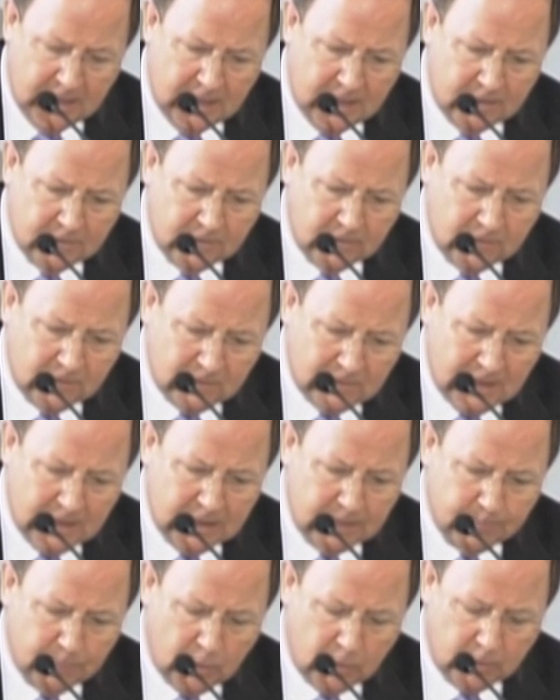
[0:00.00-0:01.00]
The
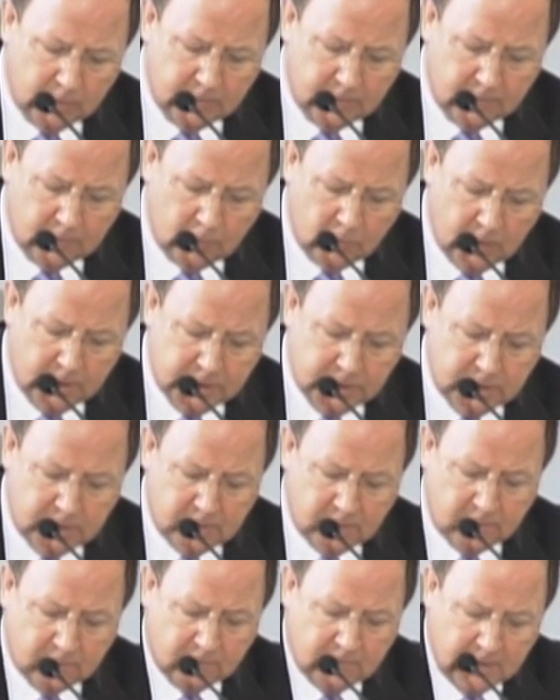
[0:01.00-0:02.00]
second part of this question
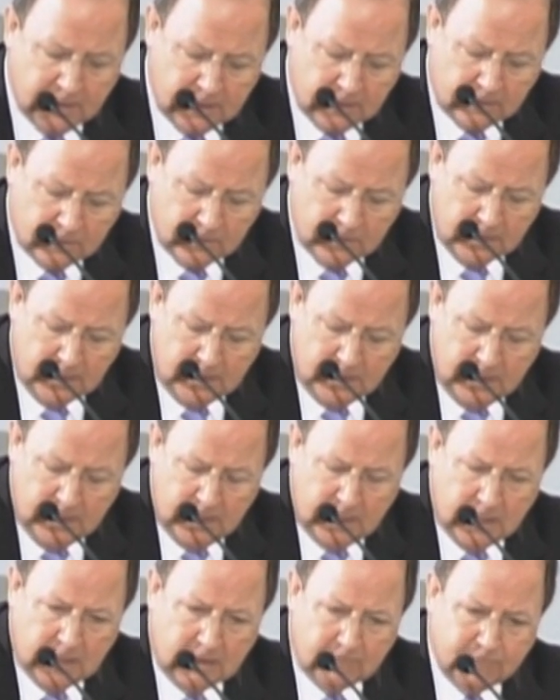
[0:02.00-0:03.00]
is this.
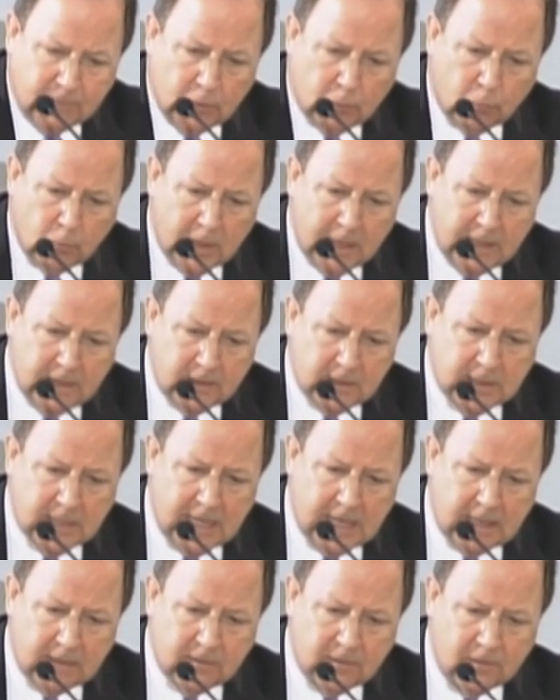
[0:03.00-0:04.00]
If you raise
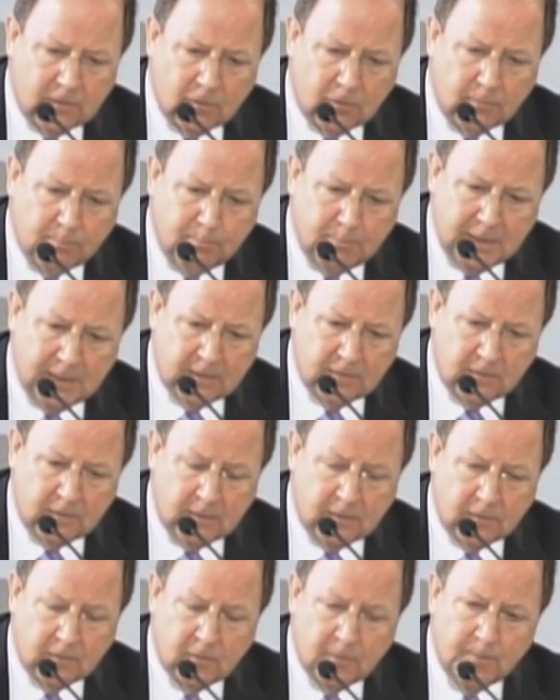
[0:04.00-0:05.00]
taxes on
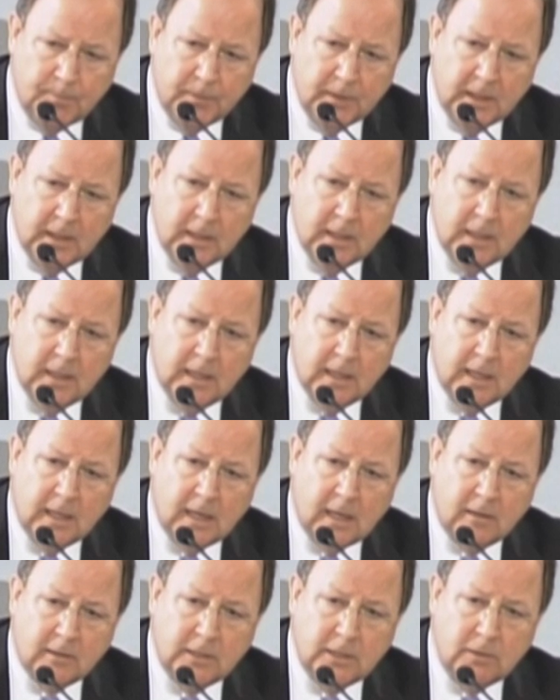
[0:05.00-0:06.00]
business,
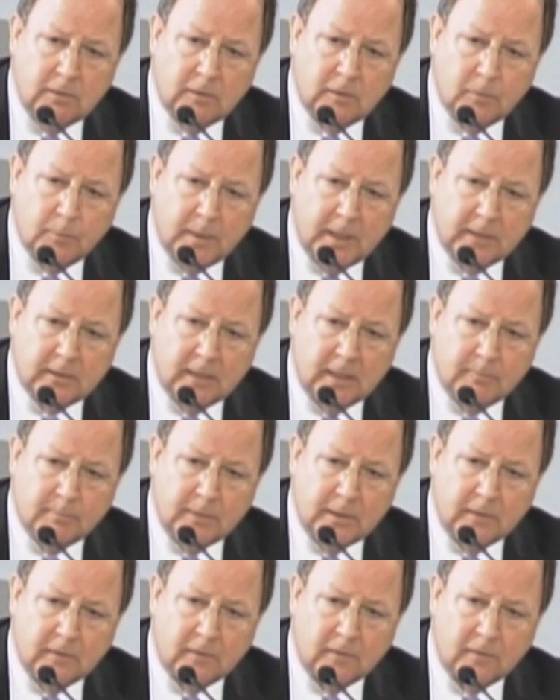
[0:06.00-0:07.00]
how do you expect
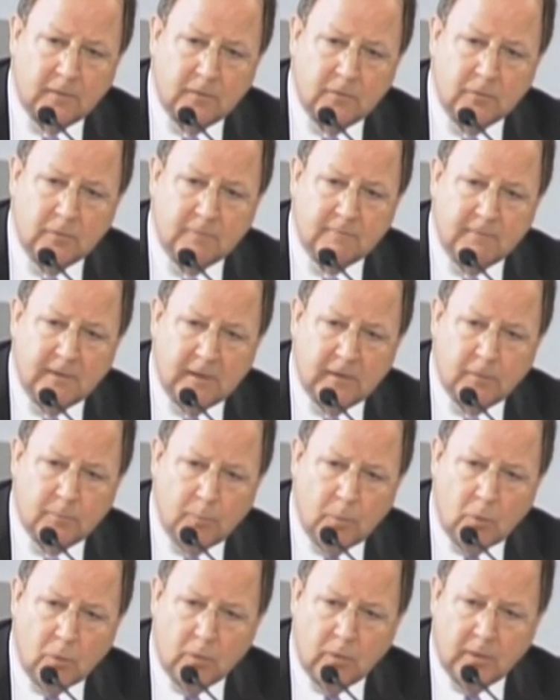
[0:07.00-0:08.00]
that business to
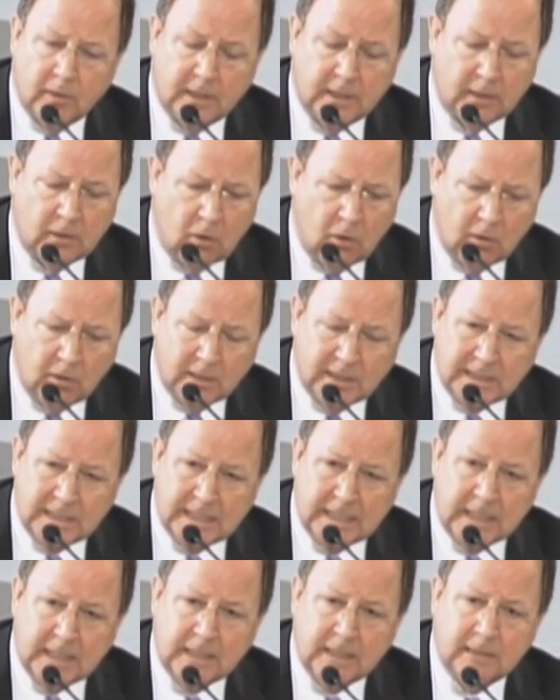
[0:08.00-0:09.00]
invest more in
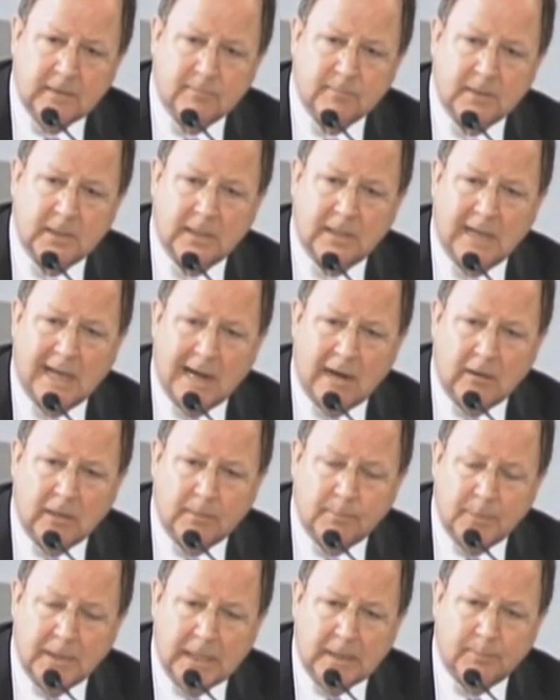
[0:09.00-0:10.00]
R&D and
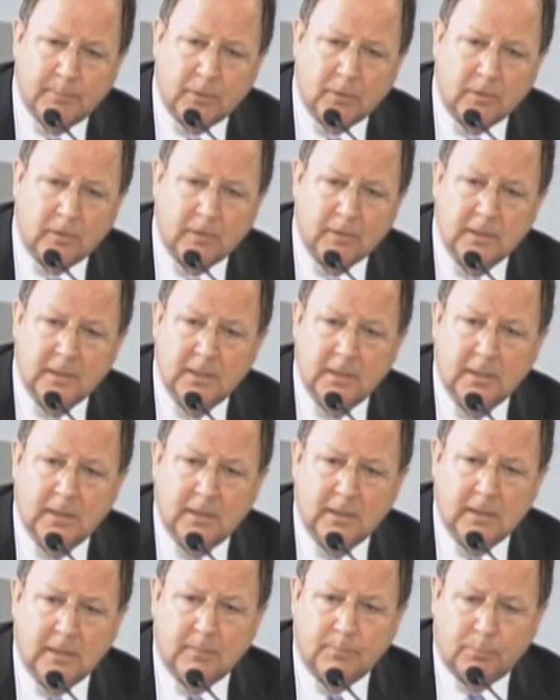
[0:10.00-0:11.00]
hiring people
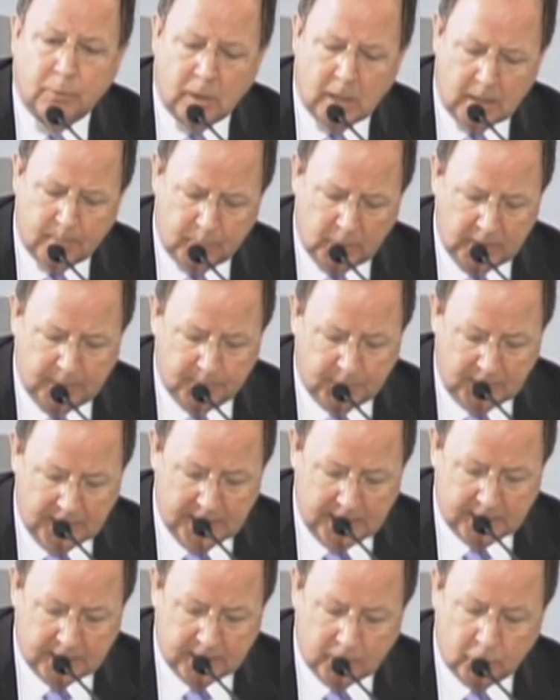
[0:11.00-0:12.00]
and property,
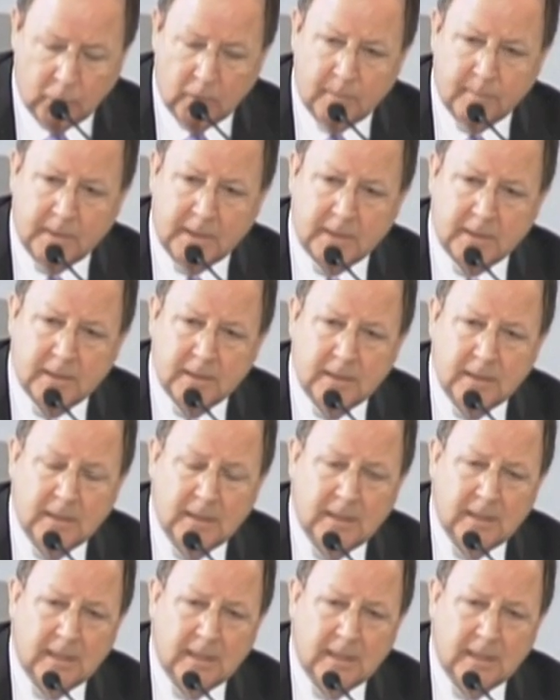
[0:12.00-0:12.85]
plant, and equipment?